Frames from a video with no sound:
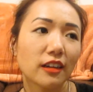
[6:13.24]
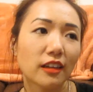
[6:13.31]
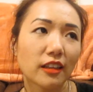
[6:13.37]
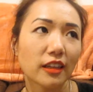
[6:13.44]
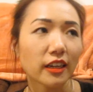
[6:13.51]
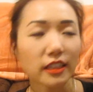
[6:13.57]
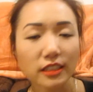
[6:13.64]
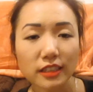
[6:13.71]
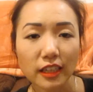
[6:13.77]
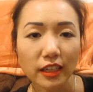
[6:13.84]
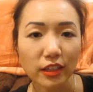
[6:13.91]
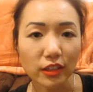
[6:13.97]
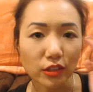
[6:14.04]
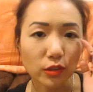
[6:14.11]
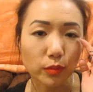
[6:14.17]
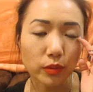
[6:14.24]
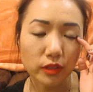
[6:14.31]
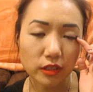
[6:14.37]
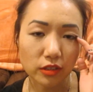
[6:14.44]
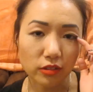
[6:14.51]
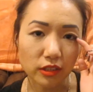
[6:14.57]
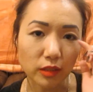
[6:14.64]
the next day you put
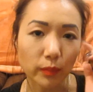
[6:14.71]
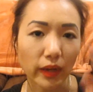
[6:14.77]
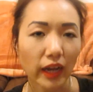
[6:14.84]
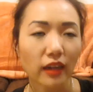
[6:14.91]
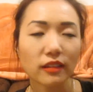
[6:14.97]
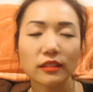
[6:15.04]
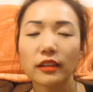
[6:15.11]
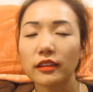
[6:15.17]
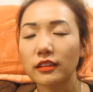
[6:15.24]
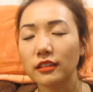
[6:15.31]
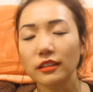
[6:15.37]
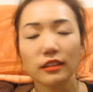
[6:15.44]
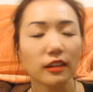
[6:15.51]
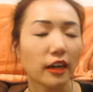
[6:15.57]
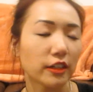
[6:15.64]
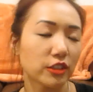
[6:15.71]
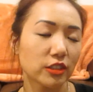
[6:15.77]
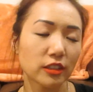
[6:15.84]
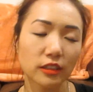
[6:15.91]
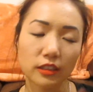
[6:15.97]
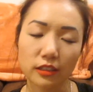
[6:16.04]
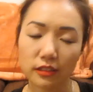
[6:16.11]
this crease back. Like, I just
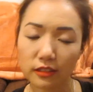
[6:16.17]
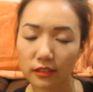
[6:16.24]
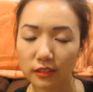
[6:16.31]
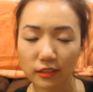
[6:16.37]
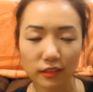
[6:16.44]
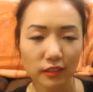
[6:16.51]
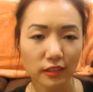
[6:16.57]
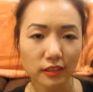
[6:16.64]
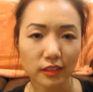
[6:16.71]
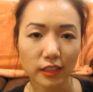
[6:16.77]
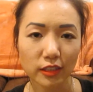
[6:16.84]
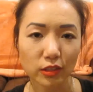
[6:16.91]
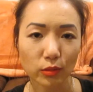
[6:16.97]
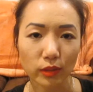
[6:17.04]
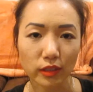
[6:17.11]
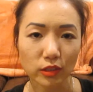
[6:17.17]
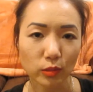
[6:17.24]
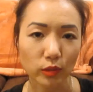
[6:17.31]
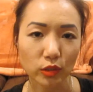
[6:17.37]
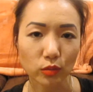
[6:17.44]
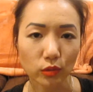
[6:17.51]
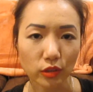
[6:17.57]
think it takes away so
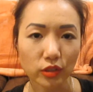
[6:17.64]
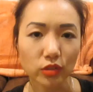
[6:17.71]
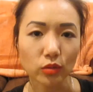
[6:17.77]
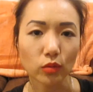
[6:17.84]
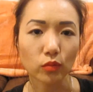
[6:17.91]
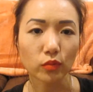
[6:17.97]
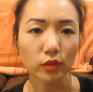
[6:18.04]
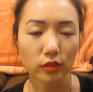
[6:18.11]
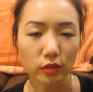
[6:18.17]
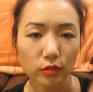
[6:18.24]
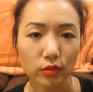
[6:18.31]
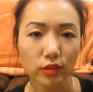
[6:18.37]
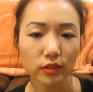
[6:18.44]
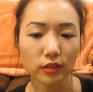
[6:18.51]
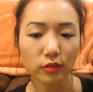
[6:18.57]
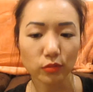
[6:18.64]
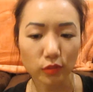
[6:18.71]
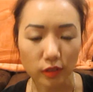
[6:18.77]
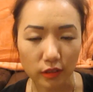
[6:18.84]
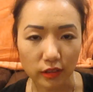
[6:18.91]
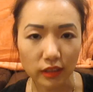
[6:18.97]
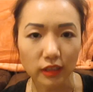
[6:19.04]
much work. So really, really,
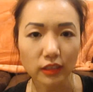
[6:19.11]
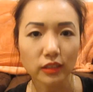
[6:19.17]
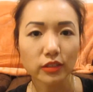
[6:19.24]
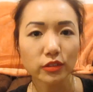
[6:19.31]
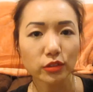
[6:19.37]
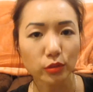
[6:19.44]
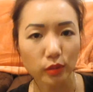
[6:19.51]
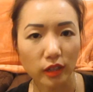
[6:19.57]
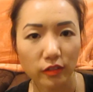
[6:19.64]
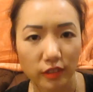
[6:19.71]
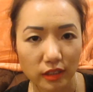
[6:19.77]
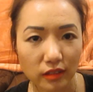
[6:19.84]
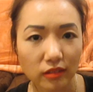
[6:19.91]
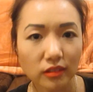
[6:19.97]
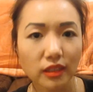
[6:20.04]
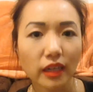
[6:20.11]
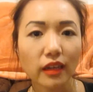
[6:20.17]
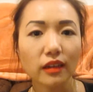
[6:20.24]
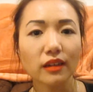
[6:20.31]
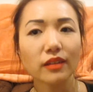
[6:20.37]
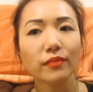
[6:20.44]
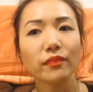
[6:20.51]
really do it every single
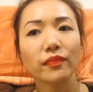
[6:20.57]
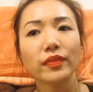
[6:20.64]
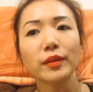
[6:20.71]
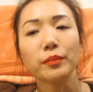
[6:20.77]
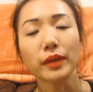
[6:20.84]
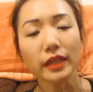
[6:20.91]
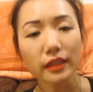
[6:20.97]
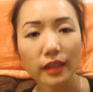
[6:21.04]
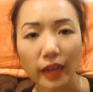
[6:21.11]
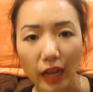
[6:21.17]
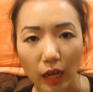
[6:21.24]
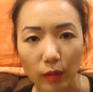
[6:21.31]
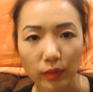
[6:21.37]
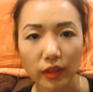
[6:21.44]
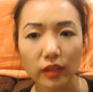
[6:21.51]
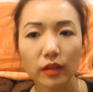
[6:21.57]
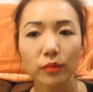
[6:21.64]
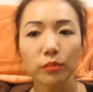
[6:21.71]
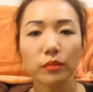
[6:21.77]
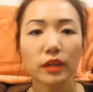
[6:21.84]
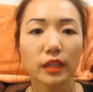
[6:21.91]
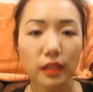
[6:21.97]
day. Make it a habit.
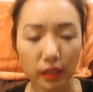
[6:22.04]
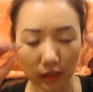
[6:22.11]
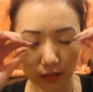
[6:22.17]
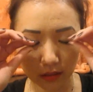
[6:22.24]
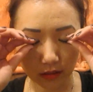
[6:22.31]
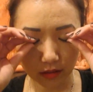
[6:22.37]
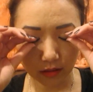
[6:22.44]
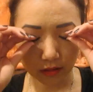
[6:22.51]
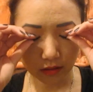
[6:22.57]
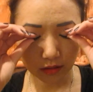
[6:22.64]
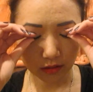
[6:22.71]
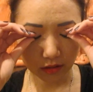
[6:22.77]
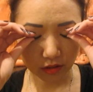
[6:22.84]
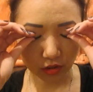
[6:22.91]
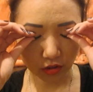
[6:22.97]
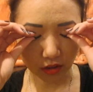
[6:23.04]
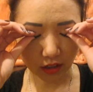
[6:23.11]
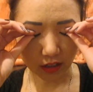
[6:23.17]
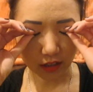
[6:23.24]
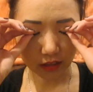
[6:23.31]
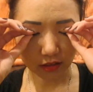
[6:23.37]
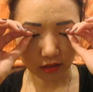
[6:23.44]
Make it so your
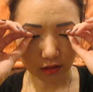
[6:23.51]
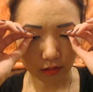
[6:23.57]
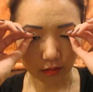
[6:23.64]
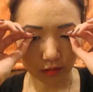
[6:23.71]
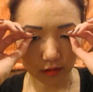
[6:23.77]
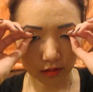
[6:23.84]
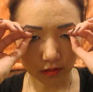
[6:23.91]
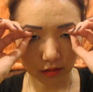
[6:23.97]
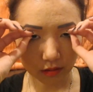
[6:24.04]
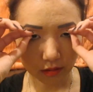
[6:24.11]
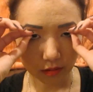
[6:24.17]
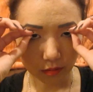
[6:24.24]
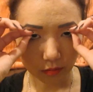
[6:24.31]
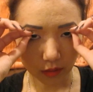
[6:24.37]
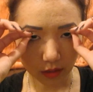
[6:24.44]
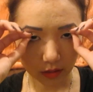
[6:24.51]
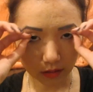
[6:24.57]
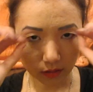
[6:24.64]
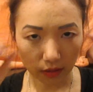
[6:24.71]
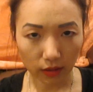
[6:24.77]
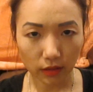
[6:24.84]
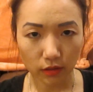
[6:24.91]
eyes are
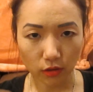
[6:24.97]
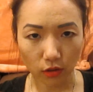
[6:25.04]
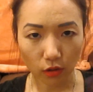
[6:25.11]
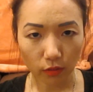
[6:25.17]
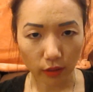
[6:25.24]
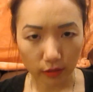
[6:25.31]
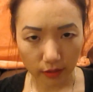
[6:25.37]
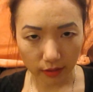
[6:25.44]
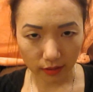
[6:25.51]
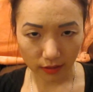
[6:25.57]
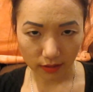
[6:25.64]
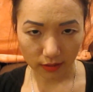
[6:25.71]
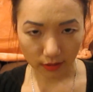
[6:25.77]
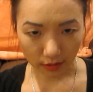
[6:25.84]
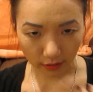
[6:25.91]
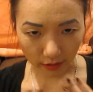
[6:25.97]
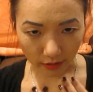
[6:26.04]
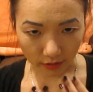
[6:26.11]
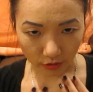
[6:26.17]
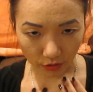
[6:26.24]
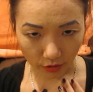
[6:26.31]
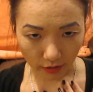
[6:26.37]
monolid. Go around like this. Again,
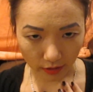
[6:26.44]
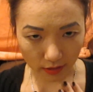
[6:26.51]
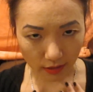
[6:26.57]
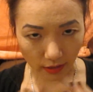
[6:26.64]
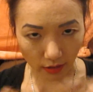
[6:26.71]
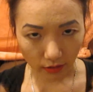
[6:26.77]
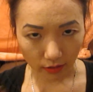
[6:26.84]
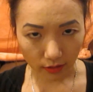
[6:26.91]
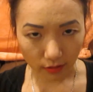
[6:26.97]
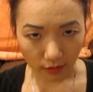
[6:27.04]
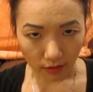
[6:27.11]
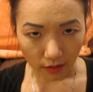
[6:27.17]
tilt your head down and